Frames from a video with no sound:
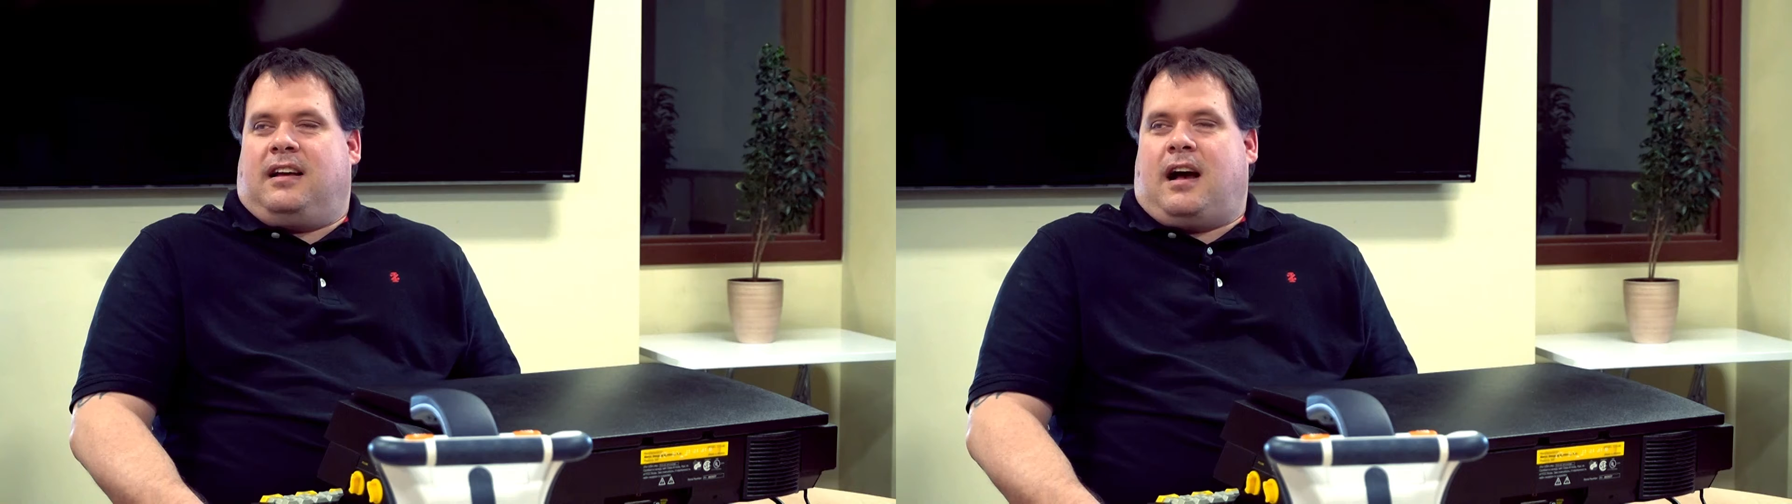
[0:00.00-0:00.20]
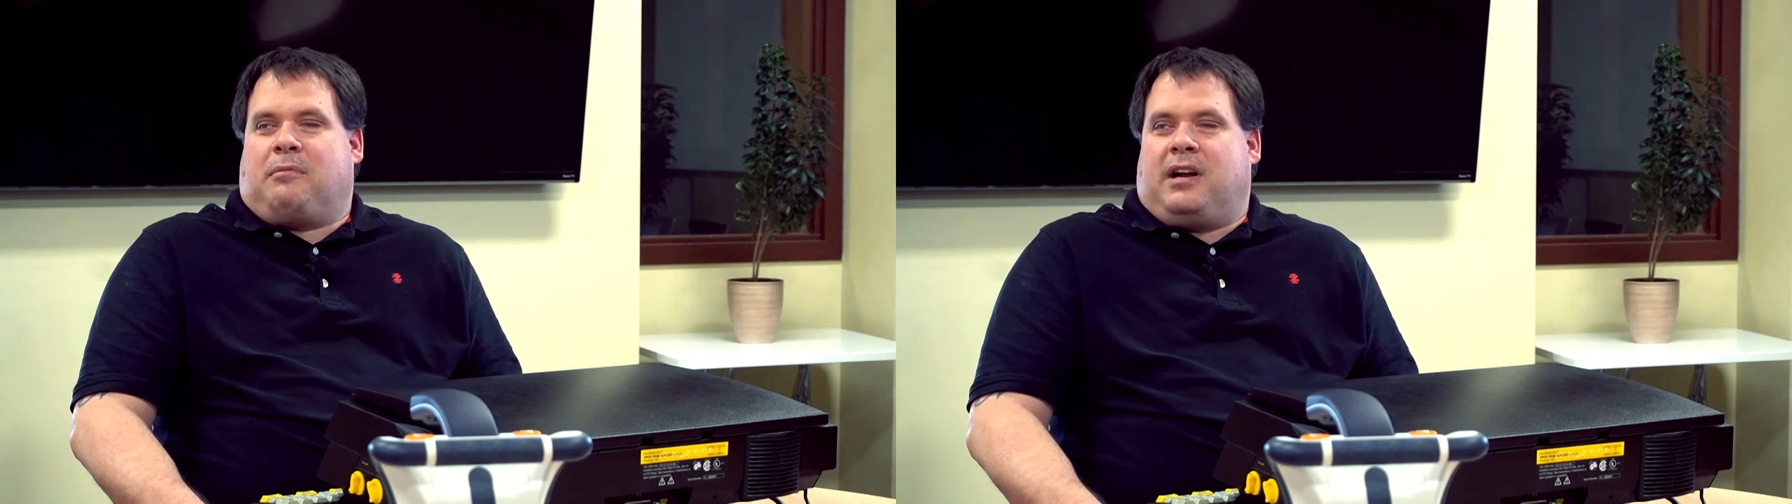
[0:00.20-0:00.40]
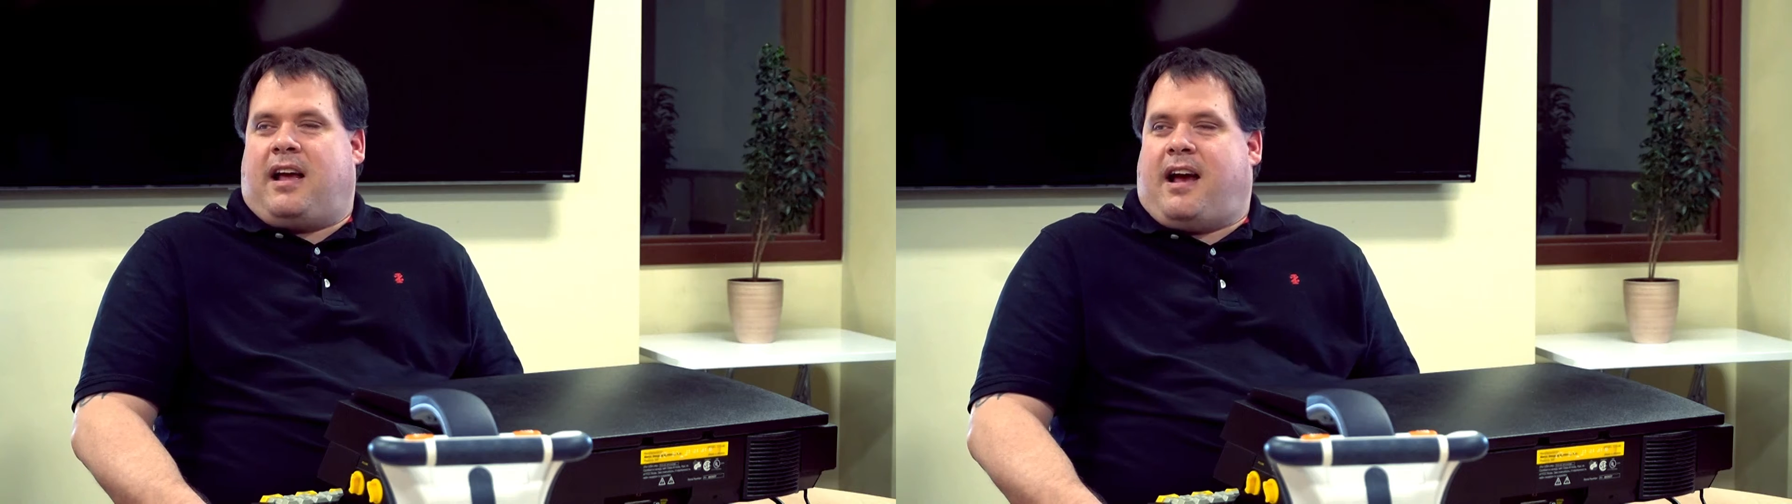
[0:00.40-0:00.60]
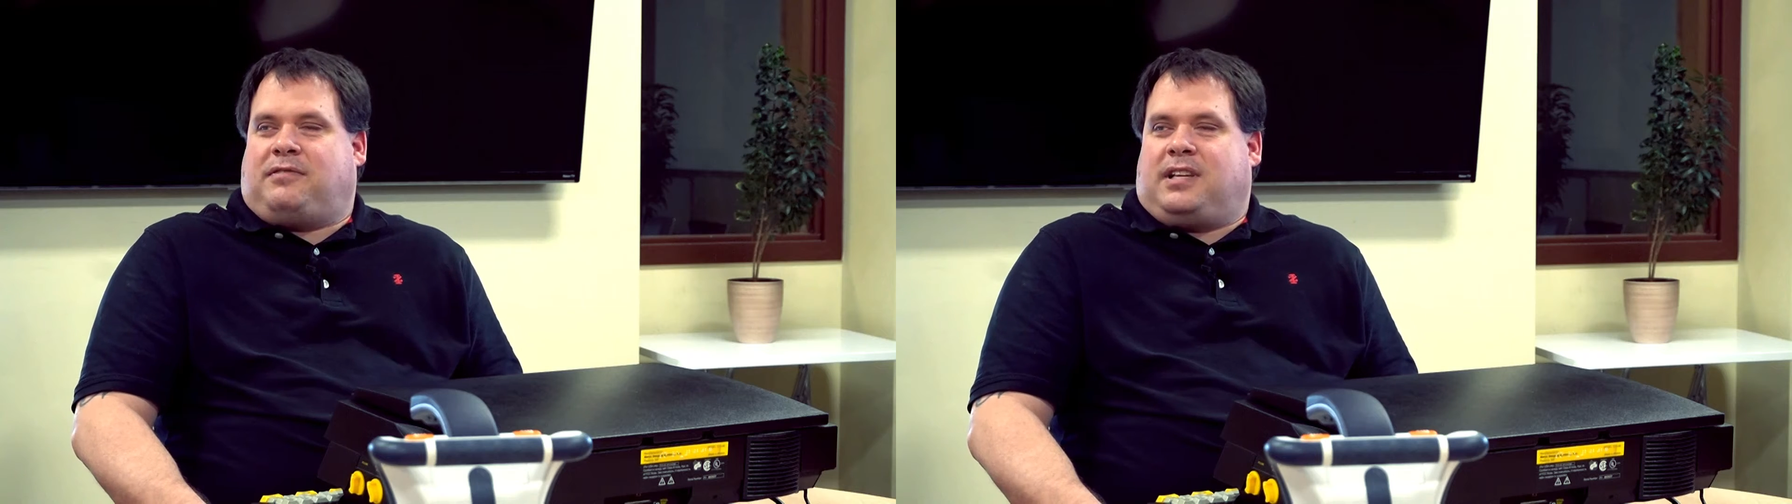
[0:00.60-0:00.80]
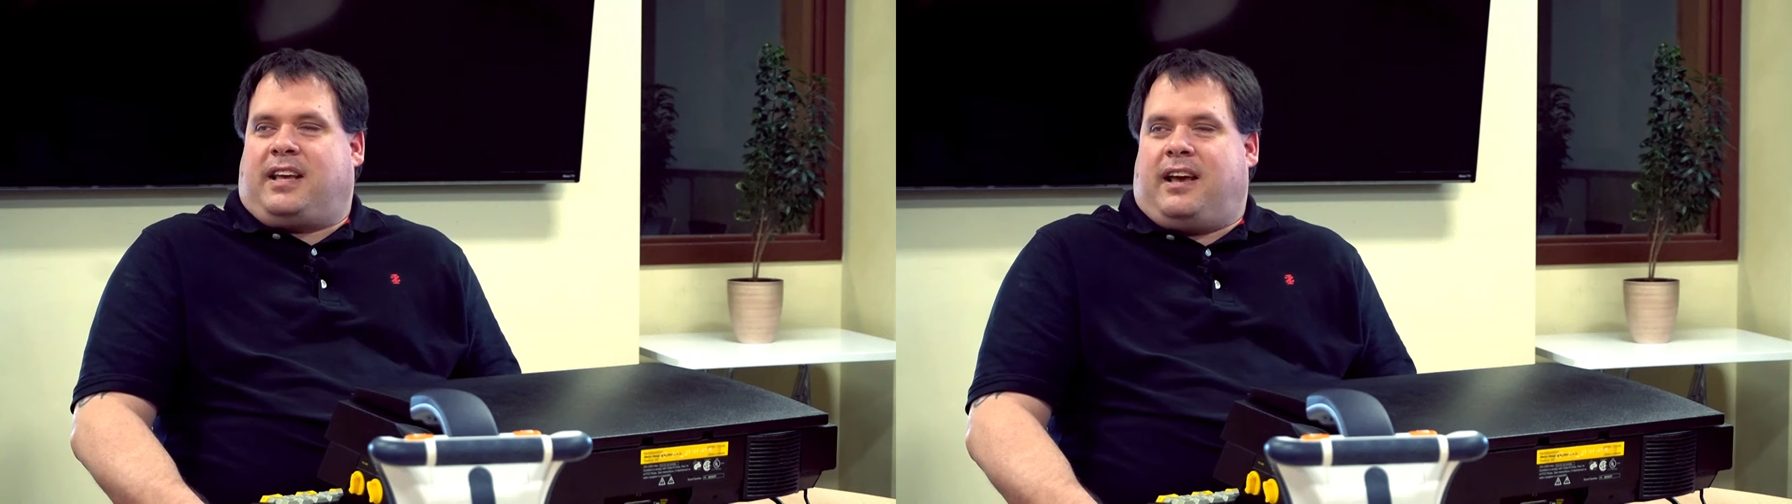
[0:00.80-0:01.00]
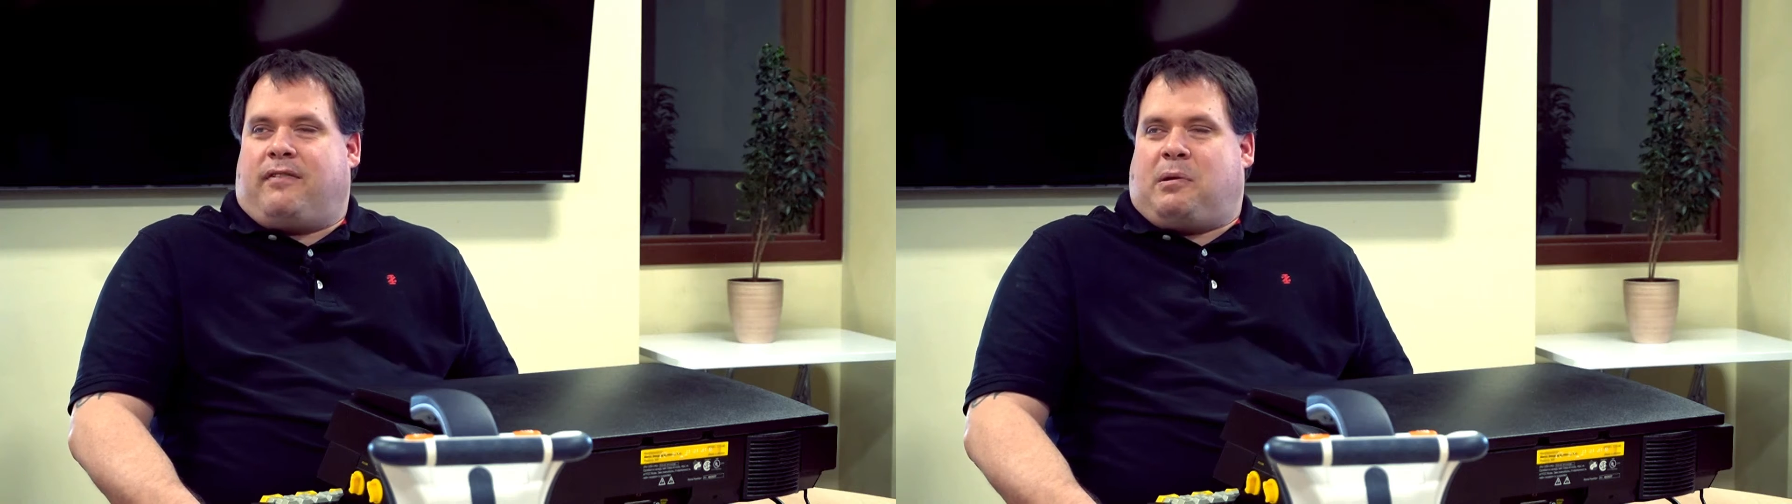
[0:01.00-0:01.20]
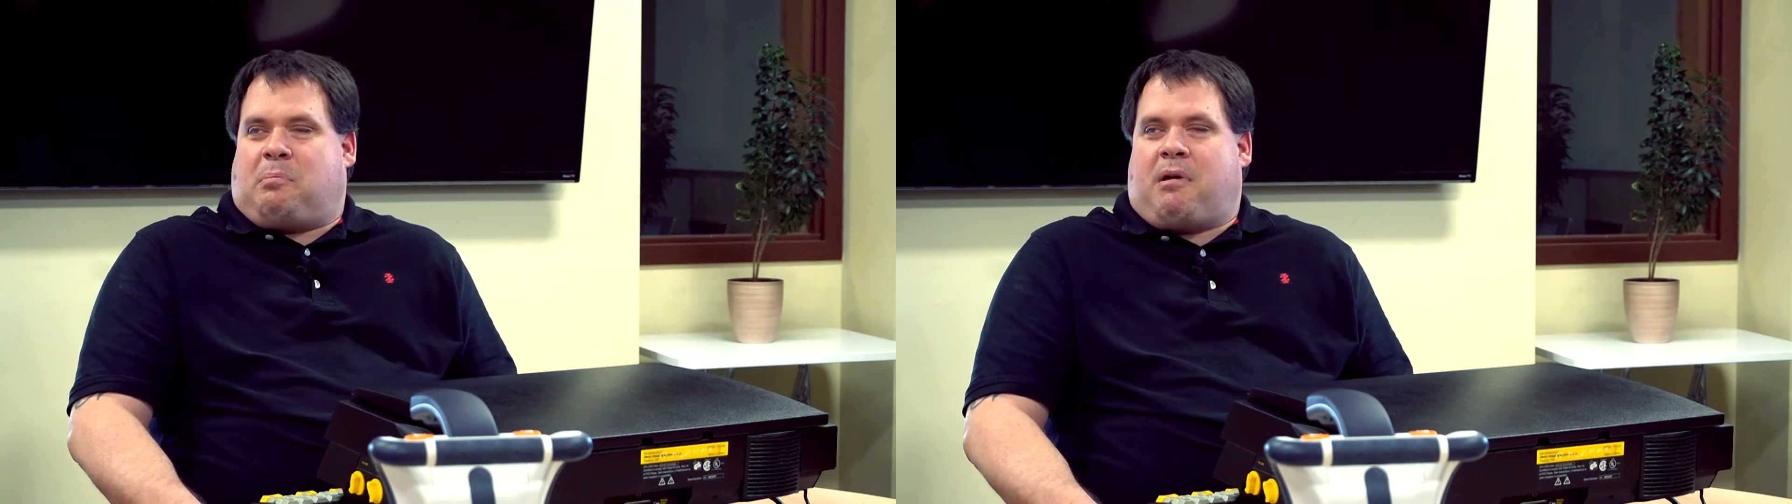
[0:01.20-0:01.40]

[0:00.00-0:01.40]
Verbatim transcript: I'm gonna have to give it